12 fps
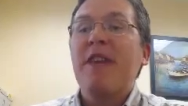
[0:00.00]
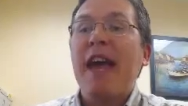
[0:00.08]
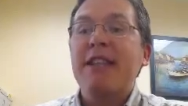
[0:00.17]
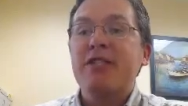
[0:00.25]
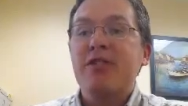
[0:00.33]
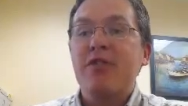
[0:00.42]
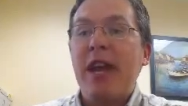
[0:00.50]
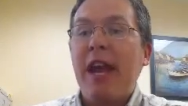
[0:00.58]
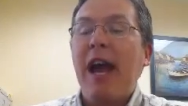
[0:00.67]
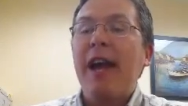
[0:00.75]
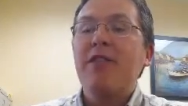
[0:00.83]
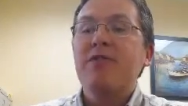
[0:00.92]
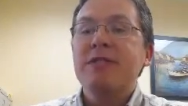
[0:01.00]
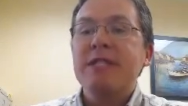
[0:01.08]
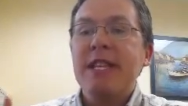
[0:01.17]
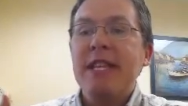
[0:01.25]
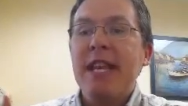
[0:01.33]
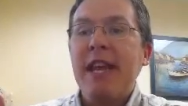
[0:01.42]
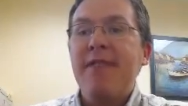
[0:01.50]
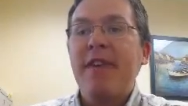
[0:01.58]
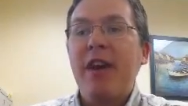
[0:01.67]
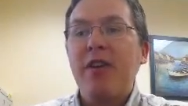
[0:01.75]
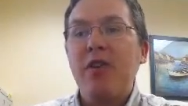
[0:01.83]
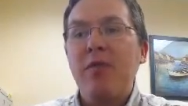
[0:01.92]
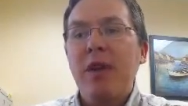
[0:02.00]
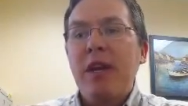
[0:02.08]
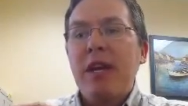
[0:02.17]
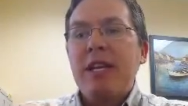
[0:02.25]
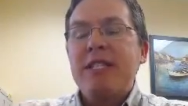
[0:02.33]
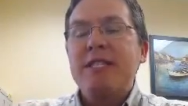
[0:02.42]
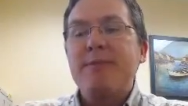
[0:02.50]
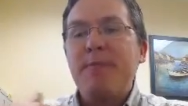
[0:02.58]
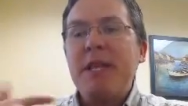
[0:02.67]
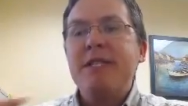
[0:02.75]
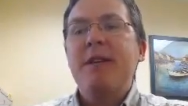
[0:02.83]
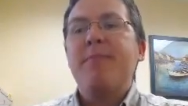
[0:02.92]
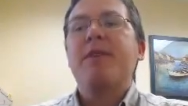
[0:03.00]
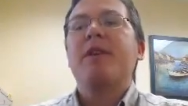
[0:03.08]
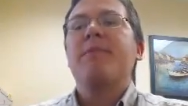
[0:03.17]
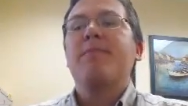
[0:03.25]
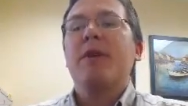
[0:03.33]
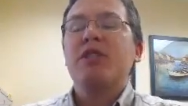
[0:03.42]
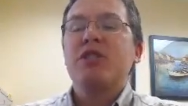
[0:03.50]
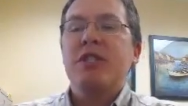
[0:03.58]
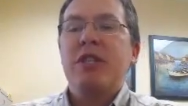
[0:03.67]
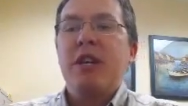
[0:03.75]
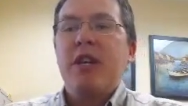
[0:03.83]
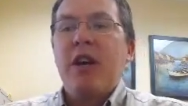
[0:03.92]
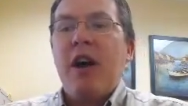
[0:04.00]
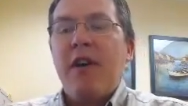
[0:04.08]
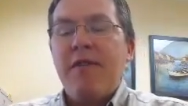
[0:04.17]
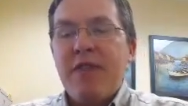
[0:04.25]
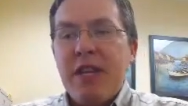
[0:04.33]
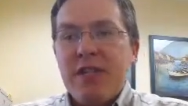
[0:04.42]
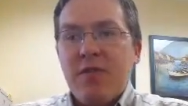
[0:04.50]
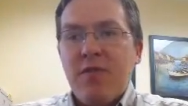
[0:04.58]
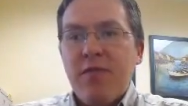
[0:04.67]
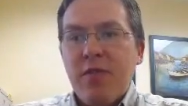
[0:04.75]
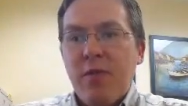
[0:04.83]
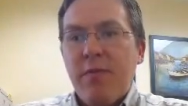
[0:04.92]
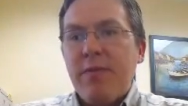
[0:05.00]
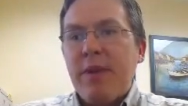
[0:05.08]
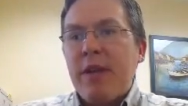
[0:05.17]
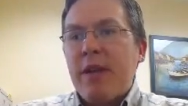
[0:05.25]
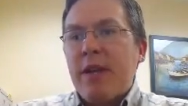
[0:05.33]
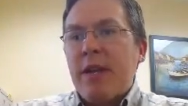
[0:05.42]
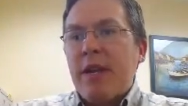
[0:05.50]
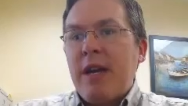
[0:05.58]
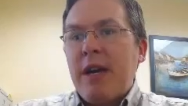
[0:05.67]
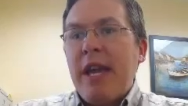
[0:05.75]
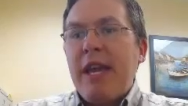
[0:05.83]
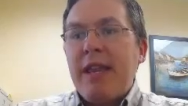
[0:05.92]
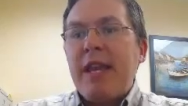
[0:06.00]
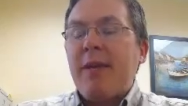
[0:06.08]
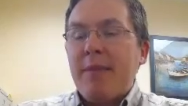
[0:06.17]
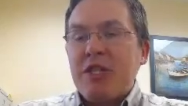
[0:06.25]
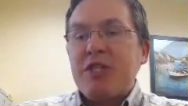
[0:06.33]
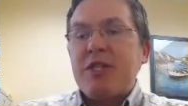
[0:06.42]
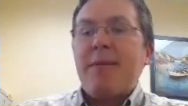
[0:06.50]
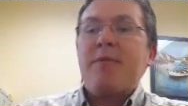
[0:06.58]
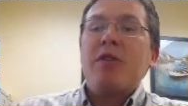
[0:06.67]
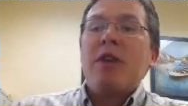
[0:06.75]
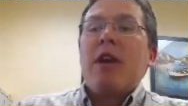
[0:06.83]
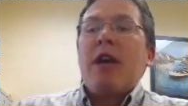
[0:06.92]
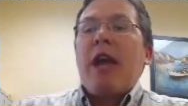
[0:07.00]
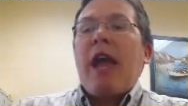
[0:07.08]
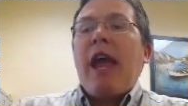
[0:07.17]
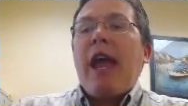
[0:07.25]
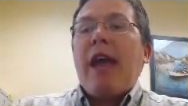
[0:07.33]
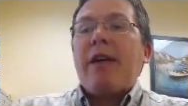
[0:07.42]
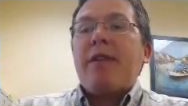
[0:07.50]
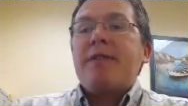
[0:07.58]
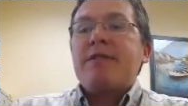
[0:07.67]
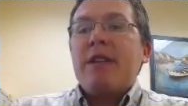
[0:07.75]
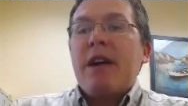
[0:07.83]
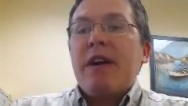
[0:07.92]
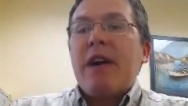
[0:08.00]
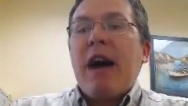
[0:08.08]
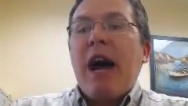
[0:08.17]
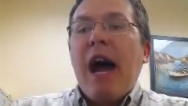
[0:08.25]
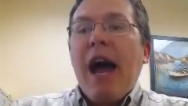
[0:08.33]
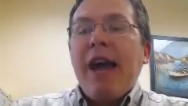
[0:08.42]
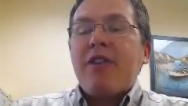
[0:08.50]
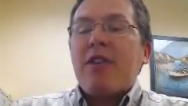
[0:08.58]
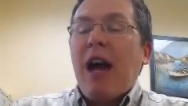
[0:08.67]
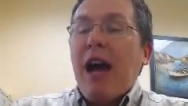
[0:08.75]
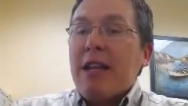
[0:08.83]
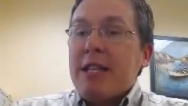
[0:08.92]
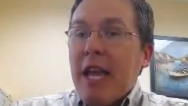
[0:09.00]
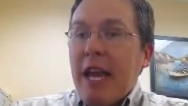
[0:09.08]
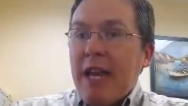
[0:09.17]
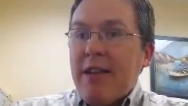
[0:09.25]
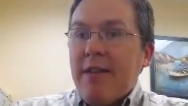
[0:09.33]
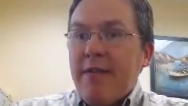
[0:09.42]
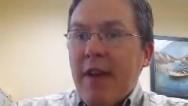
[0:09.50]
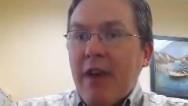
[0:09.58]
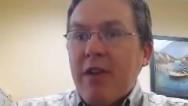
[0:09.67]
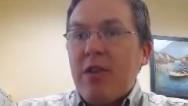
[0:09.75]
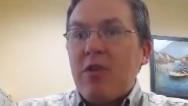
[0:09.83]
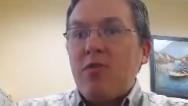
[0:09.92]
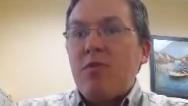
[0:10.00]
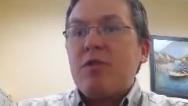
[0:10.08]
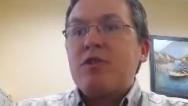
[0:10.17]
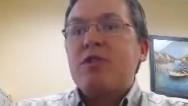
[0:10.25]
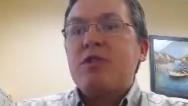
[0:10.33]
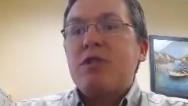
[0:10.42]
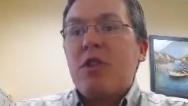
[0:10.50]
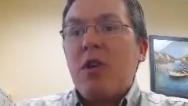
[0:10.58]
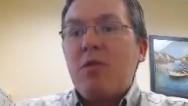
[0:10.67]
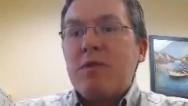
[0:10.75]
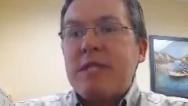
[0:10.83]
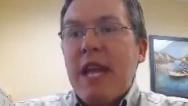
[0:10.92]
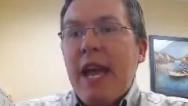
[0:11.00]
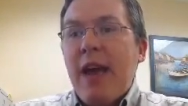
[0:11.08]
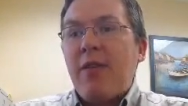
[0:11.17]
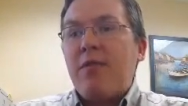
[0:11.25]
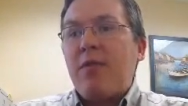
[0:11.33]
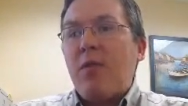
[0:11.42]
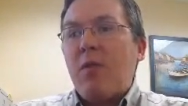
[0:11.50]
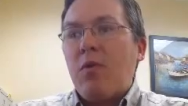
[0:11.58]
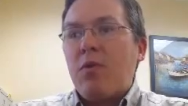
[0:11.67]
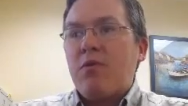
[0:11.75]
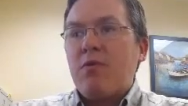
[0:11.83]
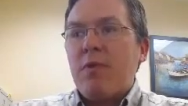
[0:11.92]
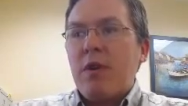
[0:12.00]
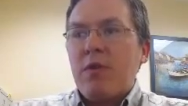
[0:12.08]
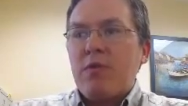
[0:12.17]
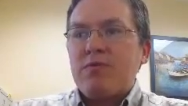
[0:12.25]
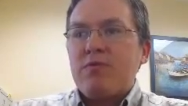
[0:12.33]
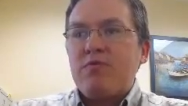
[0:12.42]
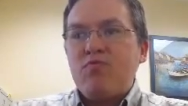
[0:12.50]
faster. A higher cetane value speeds up the combustion of diesel fuel uh, in the combustion chamber. A, uh, higher octane value slows down or, or